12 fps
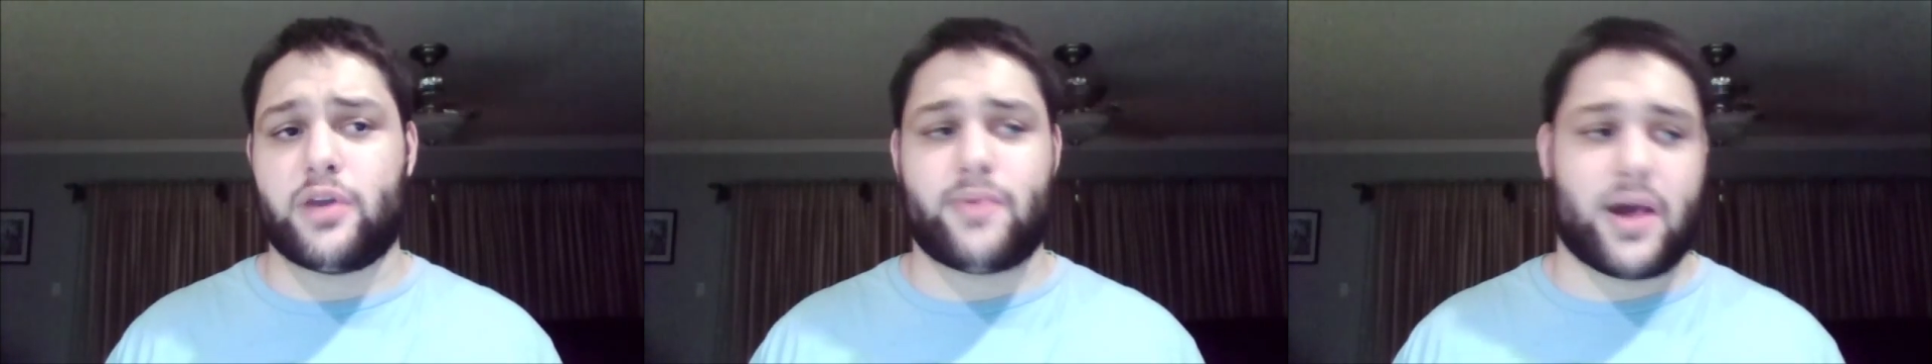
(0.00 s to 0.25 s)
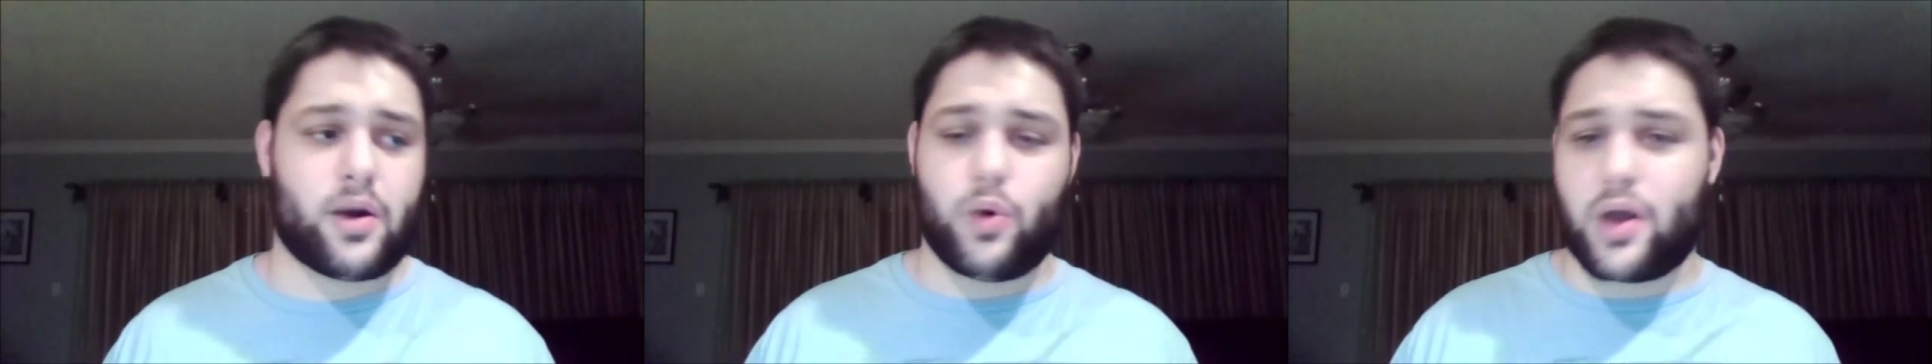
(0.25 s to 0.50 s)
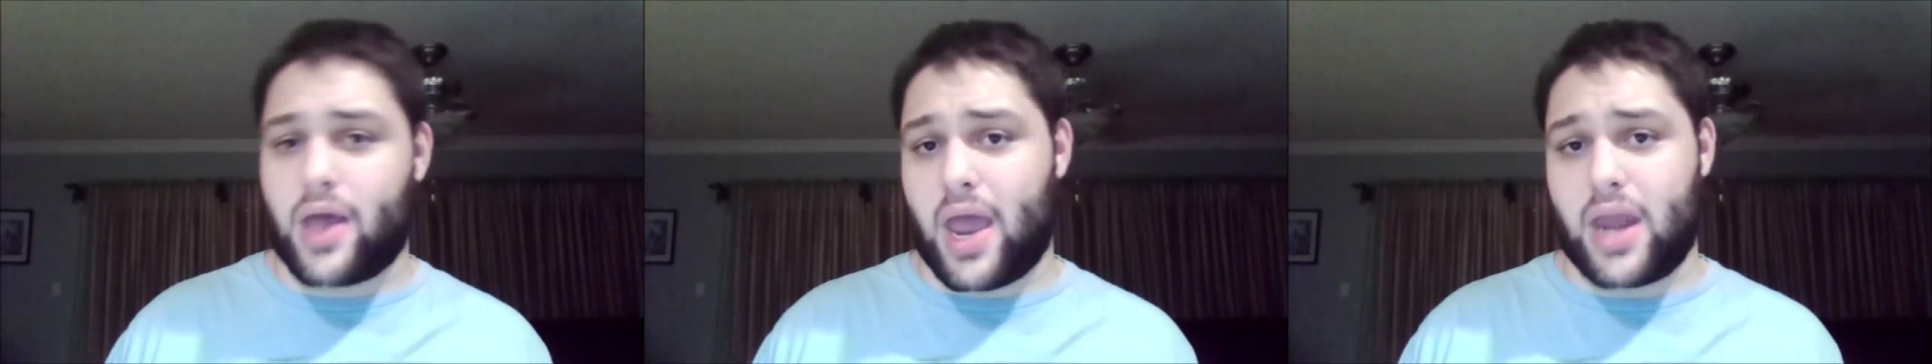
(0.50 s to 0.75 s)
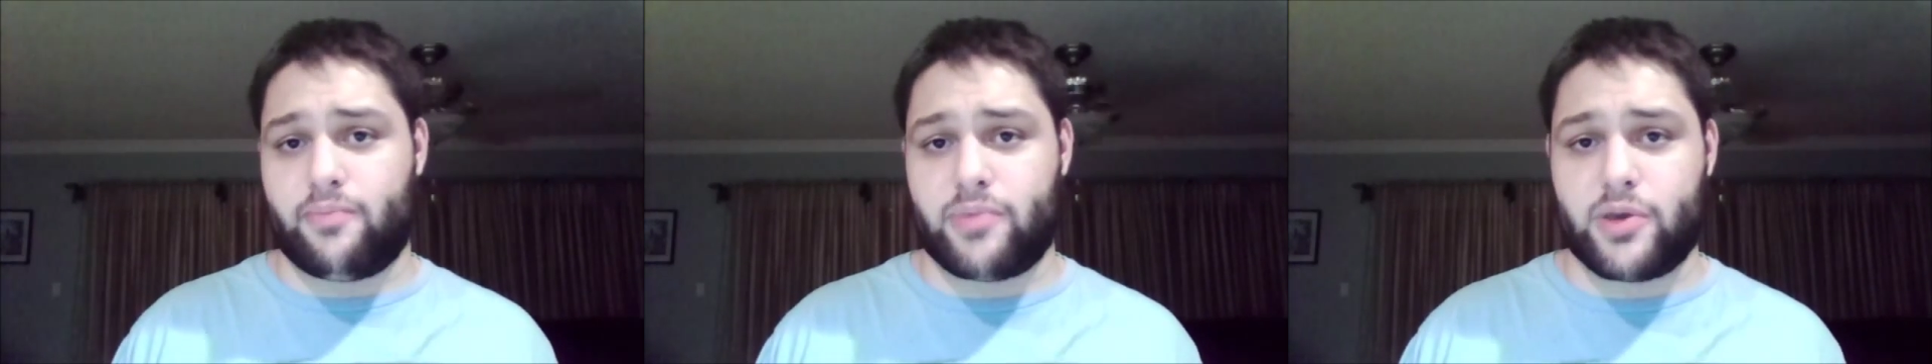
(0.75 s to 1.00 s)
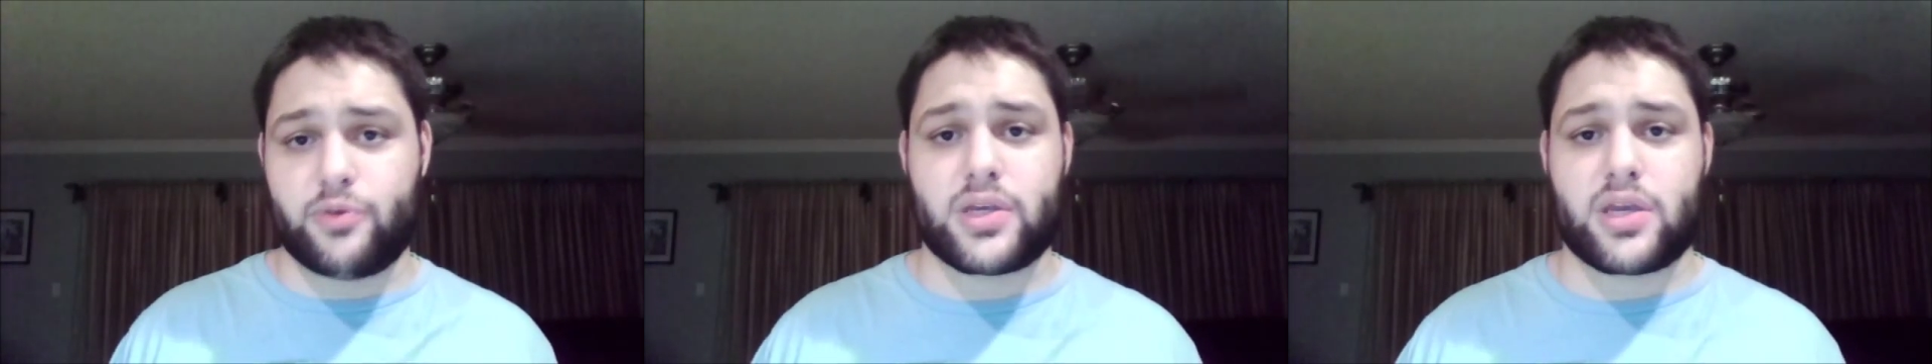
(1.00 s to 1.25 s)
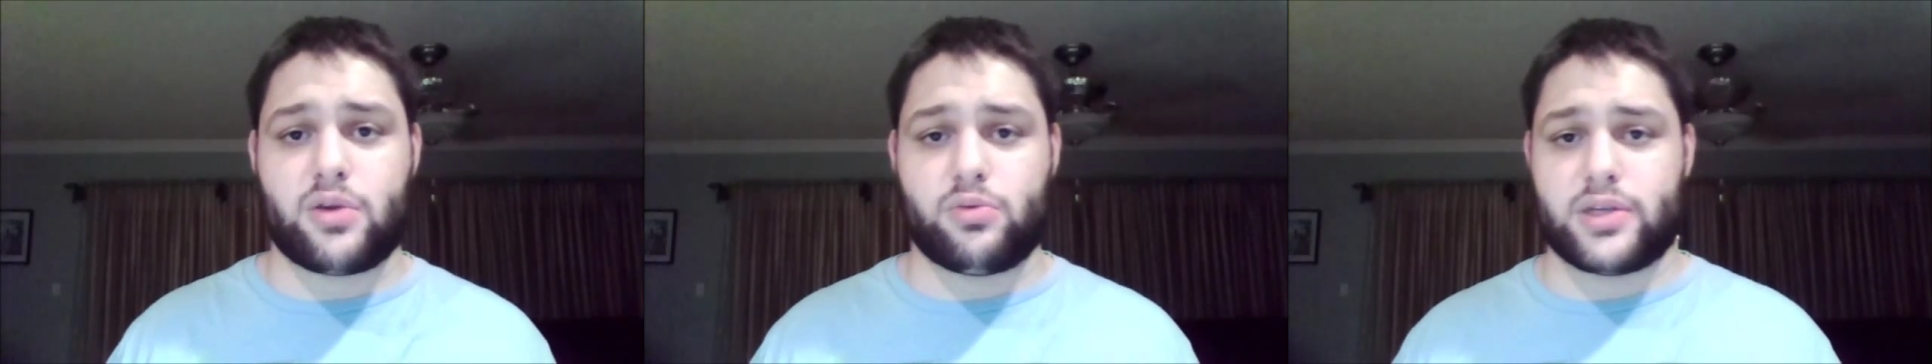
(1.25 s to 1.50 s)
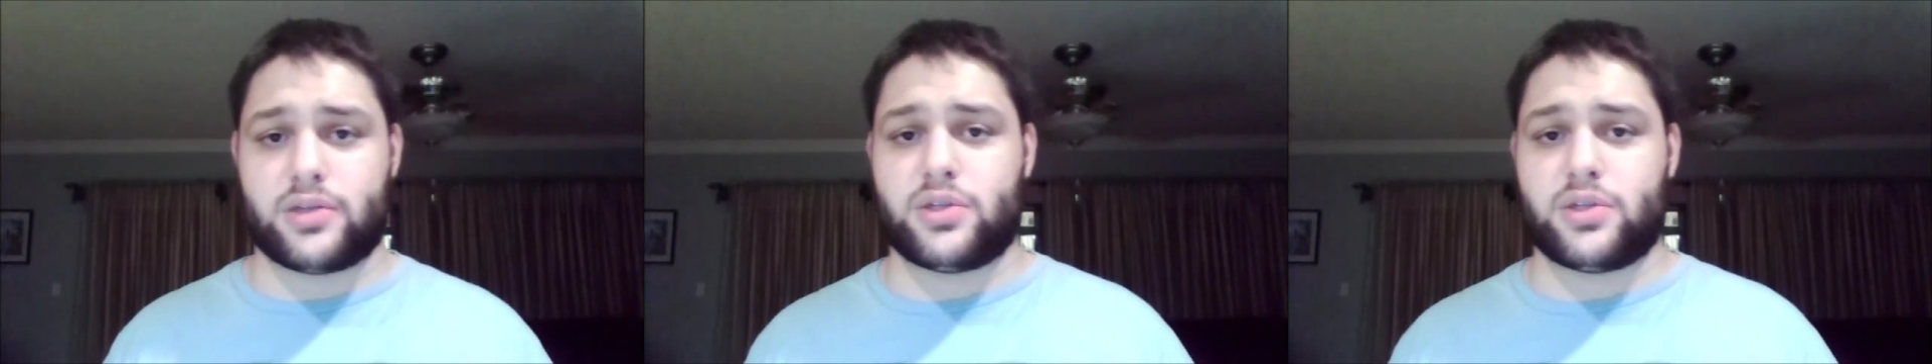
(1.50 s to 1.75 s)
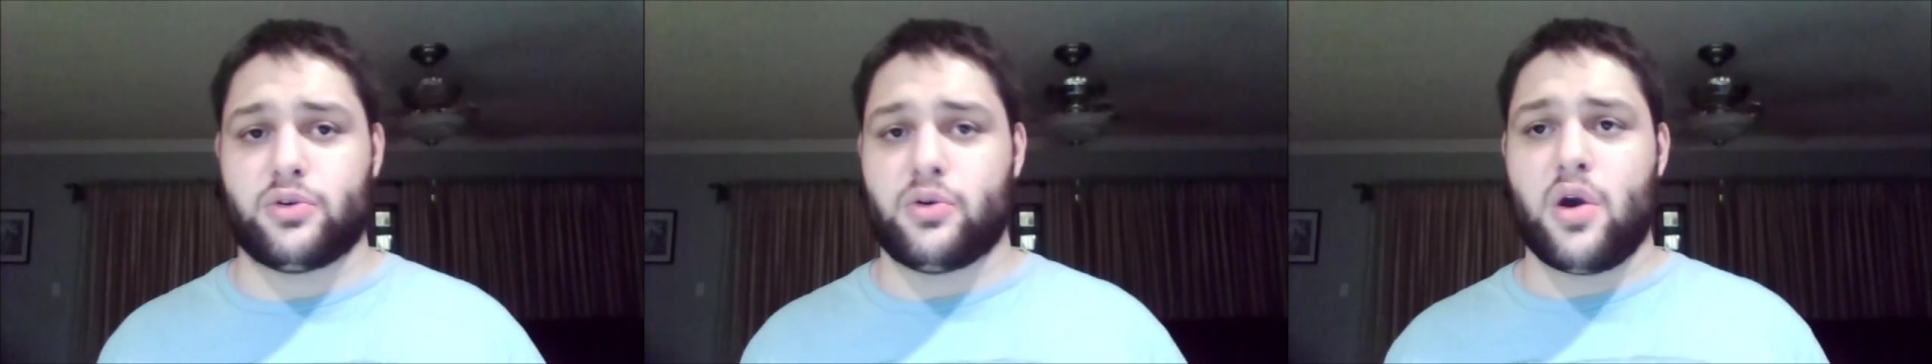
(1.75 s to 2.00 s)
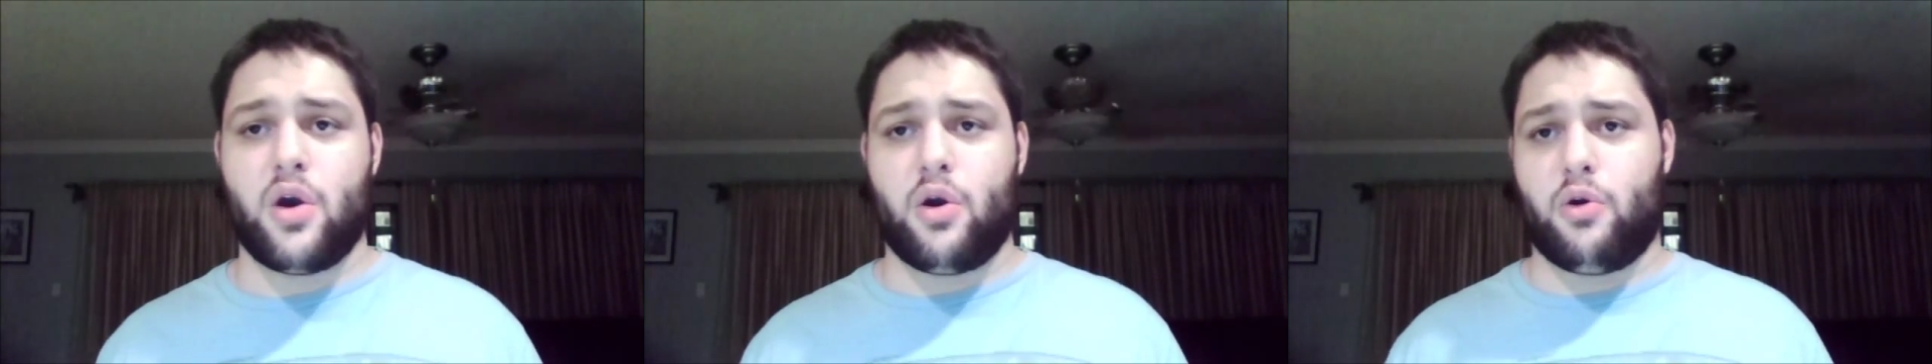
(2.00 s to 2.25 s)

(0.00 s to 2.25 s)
no matter what kind of music you listen to